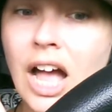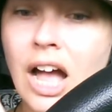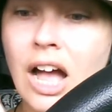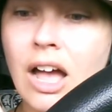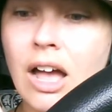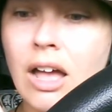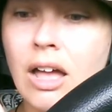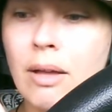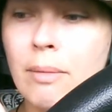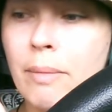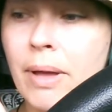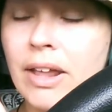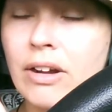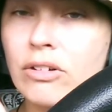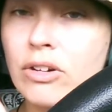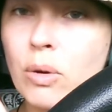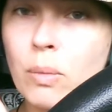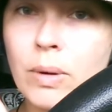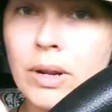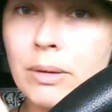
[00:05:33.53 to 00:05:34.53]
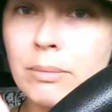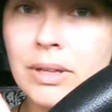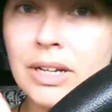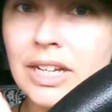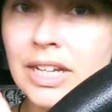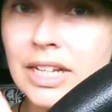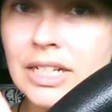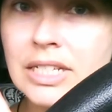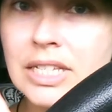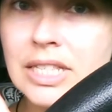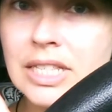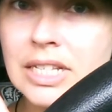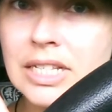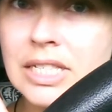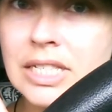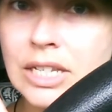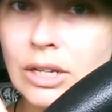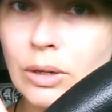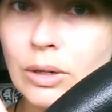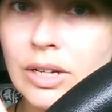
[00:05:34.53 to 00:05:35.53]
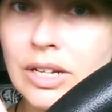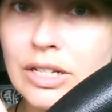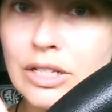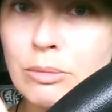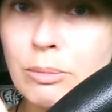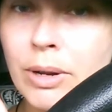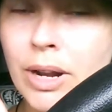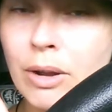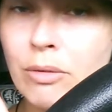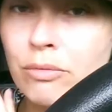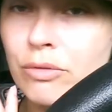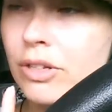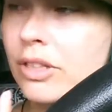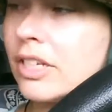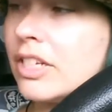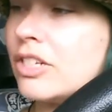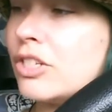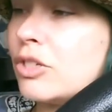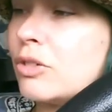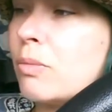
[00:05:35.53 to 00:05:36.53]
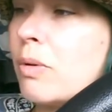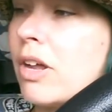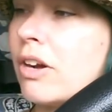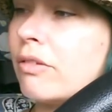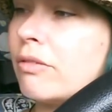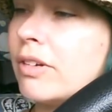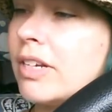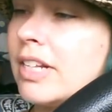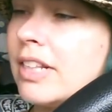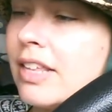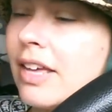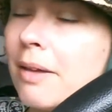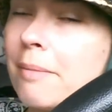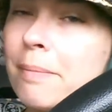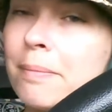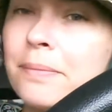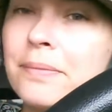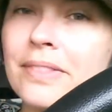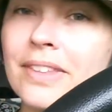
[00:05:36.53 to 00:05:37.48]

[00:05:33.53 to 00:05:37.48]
Um, I don't know when I'm going to get to this series, but I really do want to read them.